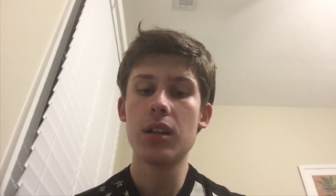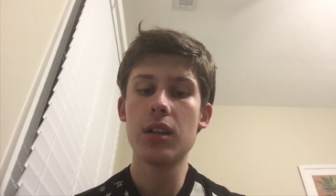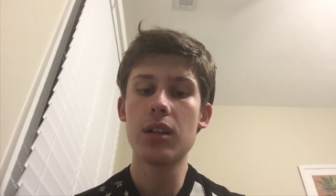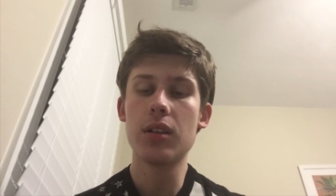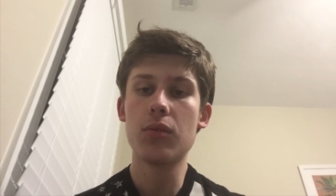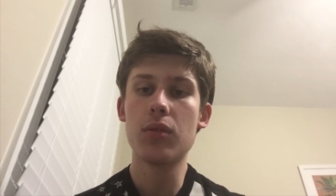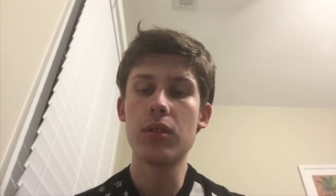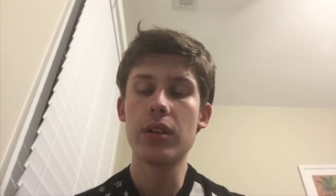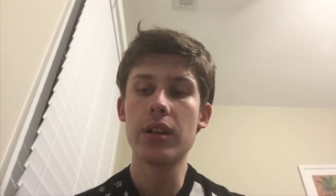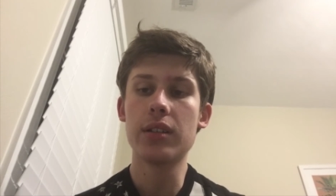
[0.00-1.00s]
And
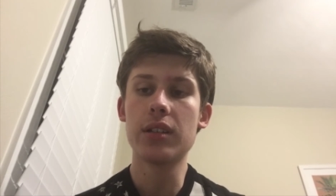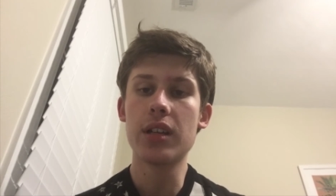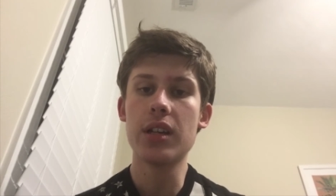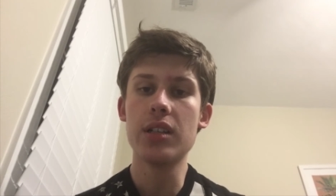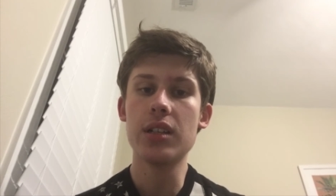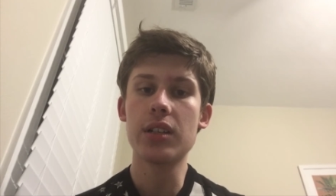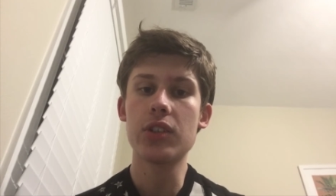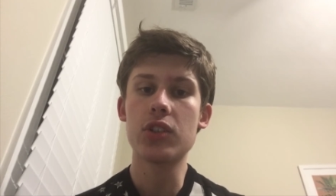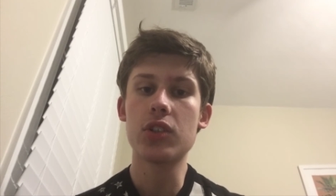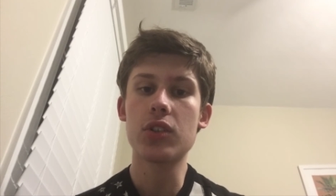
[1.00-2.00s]
and the ending
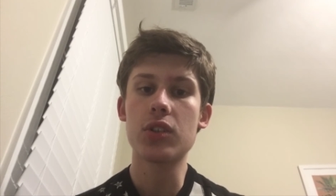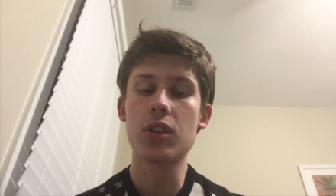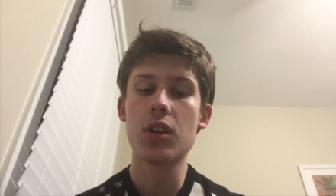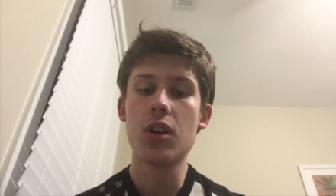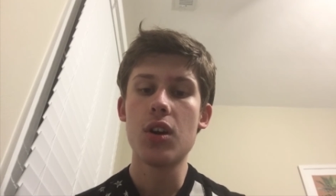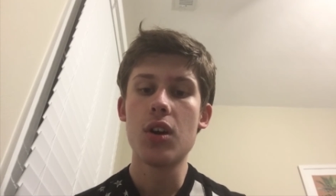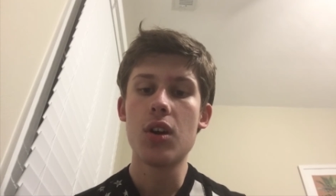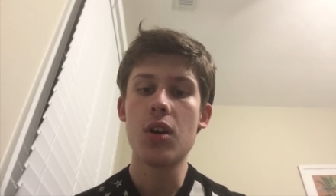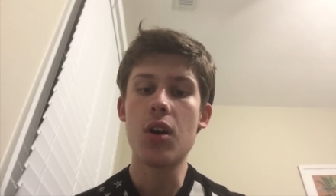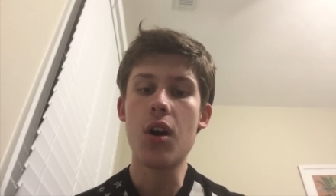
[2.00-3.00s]
is just
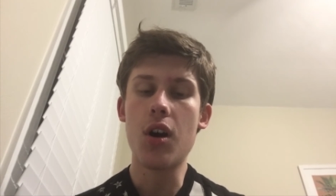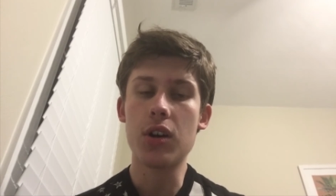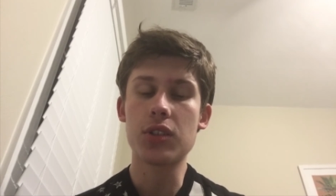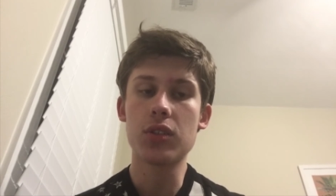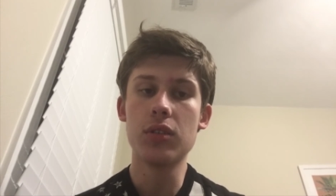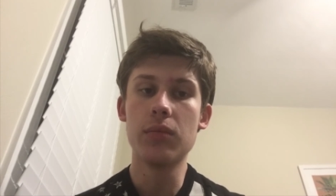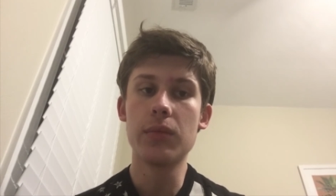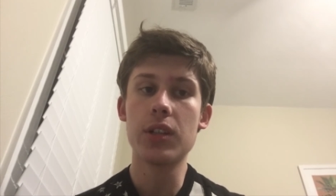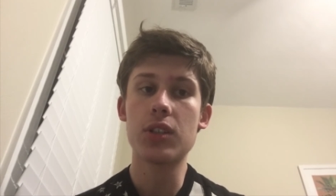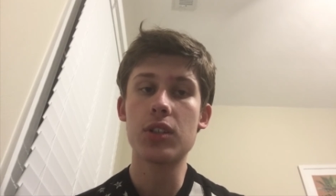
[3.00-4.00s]

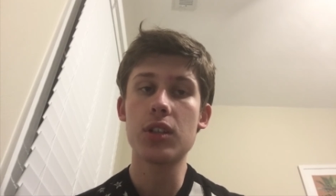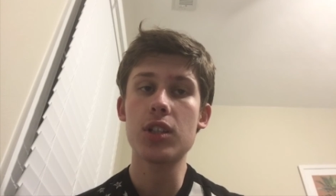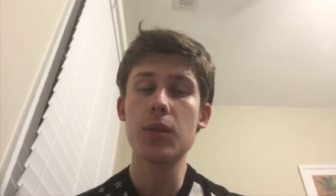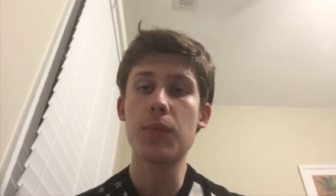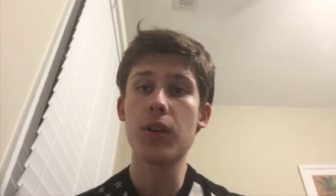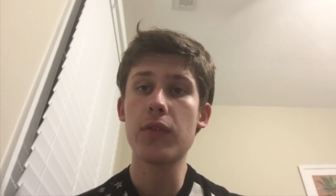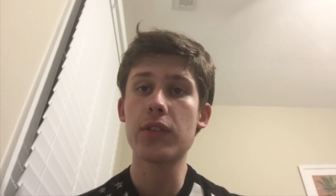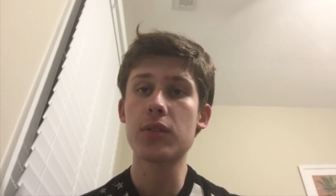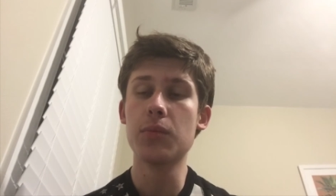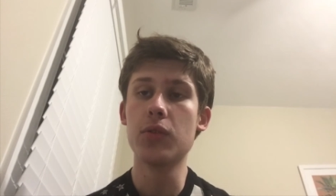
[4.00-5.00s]
awesome. It's it's a
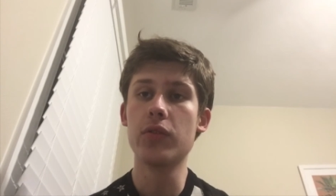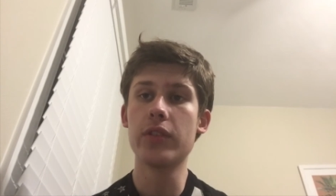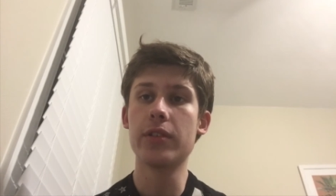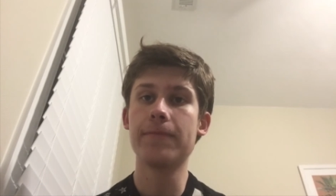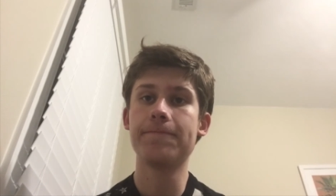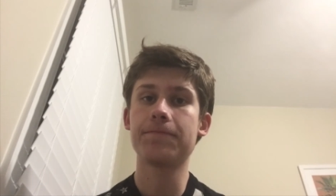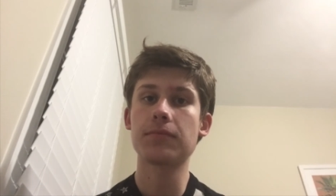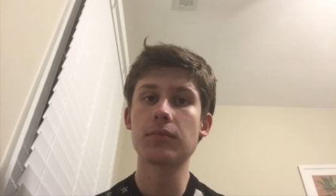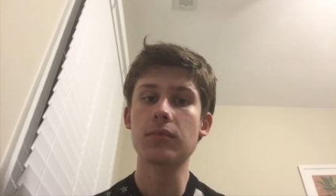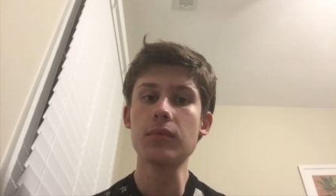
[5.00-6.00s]
perfect movie.
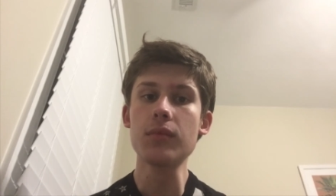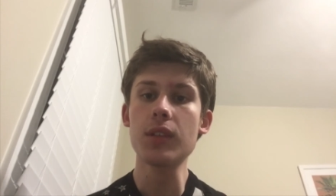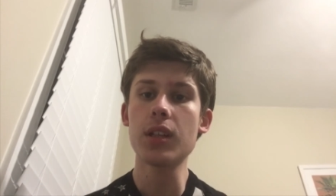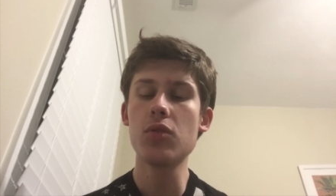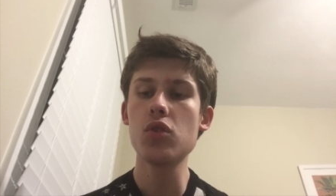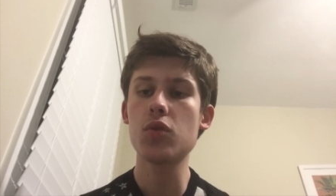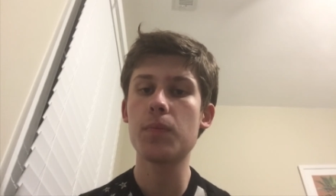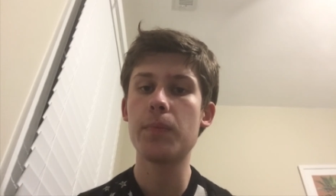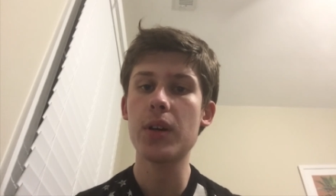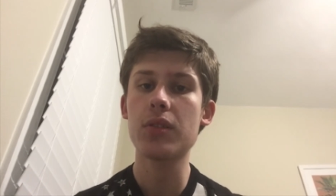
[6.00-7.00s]
It was
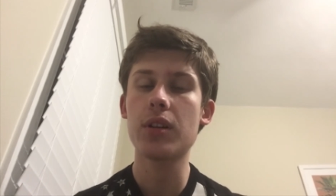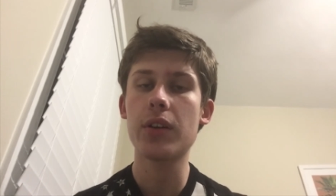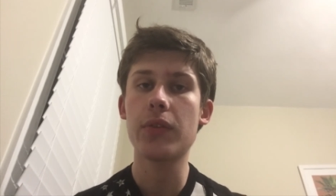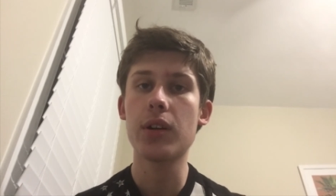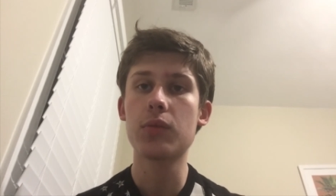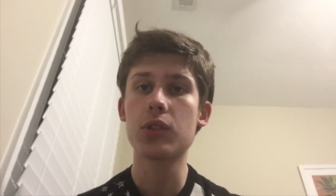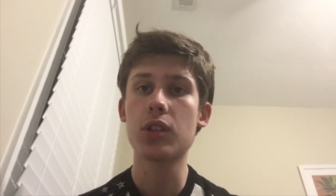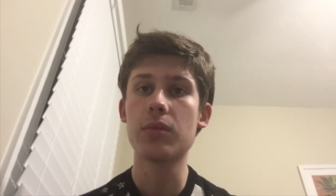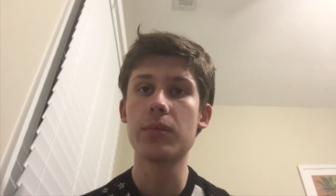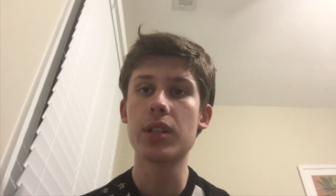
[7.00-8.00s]
better than I thought it was
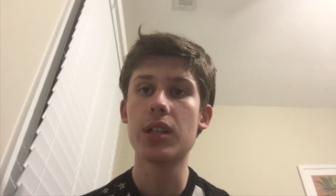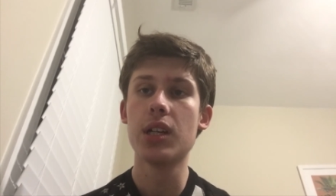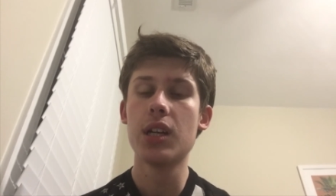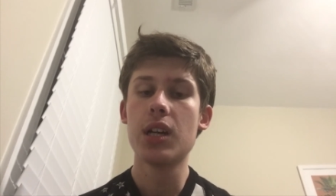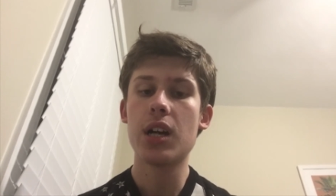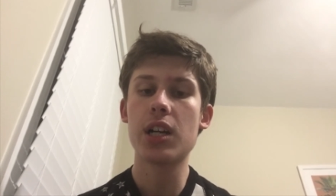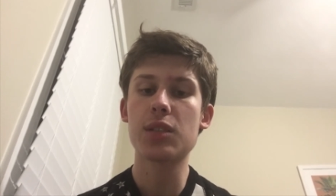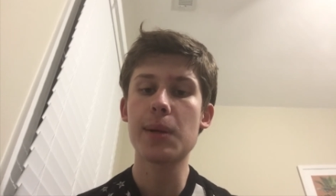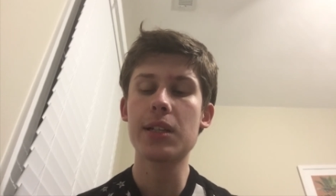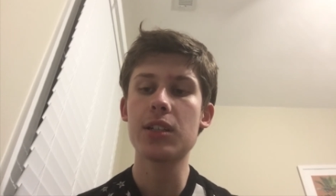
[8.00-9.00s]
going to be. I
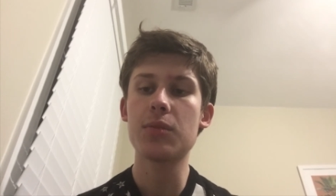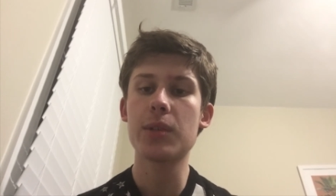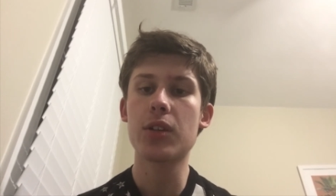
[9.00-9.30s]
expected it to be